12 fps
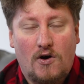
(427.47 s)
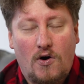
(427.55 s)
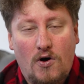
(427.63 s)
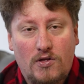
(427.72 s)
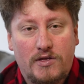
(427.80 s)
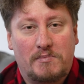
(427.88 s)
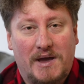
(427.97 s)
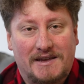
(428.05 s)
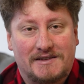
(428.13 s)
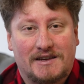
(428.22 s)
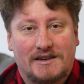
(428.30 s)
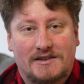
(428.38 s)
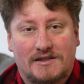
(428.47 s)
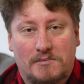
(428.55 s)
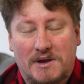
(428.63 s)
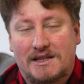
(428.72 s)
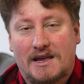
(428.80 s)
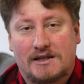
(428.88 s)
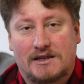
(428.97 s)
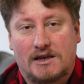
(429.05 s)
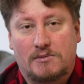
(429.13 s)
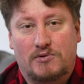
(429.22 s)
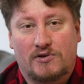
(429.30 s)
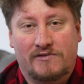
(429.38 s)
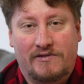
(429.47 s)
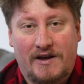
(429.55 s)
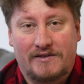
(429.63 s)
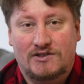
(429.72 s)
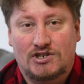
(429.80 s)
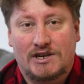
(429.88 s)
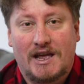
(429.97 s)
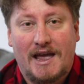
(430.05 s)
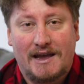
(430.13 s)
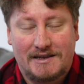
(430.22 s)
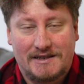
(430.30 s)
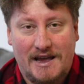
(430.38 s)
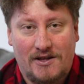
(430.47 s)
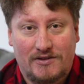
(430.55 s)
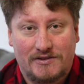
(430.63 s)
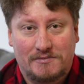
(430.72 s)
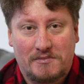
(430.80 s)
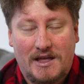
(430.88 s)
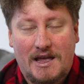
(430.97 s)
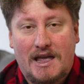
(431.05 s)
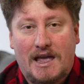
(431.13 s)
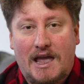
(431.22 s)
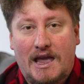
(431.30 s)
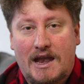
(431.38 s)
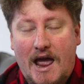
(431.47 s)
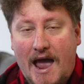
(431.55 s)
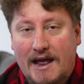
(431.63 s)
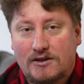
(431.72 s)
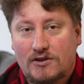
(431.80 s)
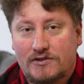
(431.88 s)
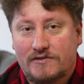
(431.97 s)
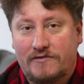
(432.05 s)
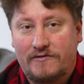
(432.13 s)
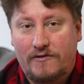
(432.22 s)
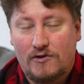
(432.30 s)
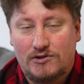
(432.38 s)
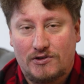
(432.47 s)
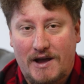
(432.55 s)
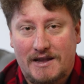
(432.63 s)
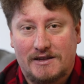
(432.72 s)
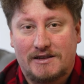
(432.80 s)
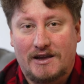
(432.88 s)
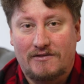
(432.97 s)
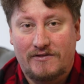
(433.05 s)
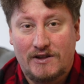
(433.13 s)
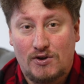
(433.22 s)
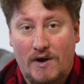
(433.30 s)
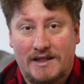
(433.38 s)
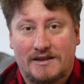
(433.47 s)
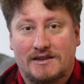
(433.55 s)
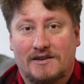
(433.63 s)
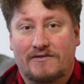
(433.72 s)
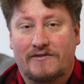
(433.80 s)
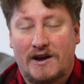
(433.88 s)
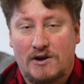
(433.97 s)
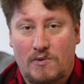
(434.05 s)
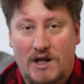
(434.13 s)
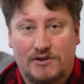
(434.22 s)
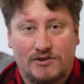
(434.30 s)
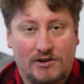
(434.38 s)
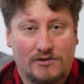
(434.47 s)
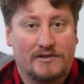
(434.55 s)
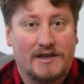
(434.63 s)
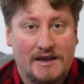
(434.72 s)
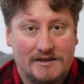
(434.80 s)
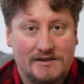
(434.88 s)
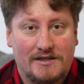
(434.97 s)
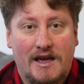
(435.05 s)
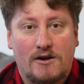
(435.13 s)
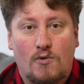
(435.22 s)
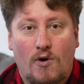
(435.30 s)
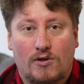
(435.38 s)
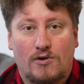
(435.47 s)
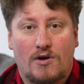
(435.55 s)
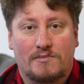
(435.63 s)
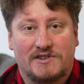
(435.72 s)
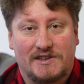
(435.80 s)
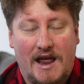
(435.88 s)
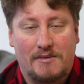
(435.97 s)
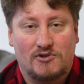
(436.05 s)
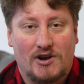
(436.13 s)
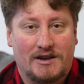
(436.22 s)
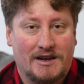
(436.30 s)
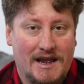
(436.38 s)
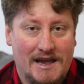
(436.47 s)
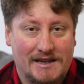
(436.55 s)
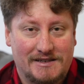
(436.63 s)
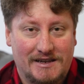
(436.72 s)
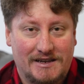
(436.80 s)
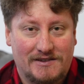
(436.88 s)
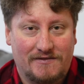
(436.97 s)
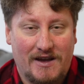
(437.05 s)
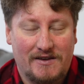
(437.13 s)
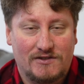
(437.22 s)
all the basics, the Mi 10T Pro 5G excels. It handles photo editing and video editing very well too, thanks to that Qualcomm Snapdragon 865